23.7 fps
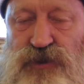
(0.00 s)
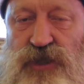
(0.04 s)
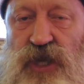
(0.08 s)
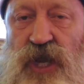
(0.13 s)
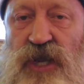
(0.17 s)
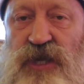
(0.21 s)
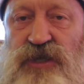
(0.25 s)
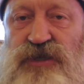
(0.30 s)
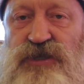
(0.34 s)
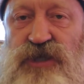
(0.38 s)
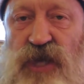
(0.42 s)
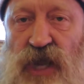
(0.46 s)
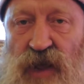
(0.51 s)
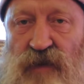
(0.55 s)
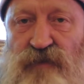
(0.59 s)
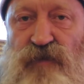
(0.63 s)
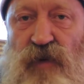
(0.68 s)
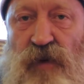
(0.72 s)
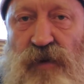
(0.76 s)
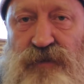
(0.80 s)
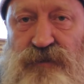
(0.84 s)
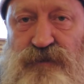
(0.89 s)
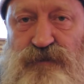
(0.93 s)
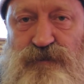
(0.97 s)
taste
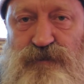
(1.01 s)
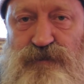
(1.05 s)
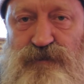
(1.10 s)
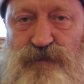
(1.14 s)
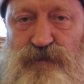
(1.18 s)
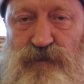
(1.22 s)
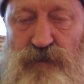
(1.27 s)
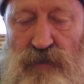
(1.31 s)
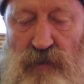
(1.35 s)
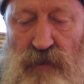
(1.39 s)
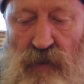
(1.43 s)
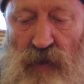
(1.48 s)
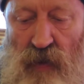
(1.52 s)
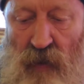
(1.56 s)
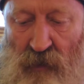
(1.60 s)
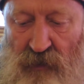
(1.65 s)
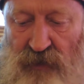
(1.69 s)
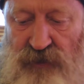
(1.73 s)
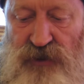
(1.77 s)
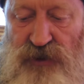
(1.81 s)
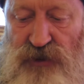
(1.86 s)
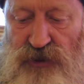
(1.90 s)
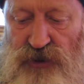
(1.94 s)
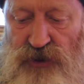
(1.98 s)
ever.
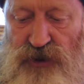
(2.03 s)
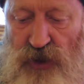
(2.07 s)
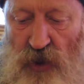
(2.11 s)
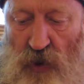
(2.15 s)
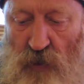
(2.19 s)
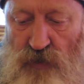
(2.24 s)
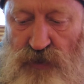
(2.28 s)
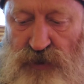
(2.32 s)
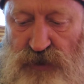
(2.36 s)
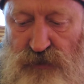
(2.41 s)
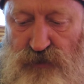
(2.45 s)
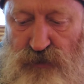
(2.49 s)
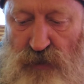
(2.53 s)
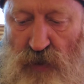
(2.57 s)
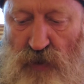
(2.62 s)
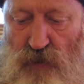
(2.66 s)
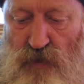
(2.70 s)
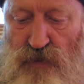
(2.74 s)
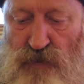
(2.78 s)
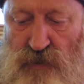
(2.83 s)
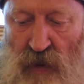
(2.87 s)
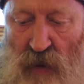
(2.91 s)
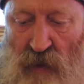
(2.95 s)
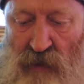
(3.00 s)
This is so
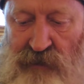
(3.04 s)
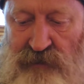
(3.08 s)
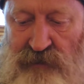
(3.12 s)
smooth.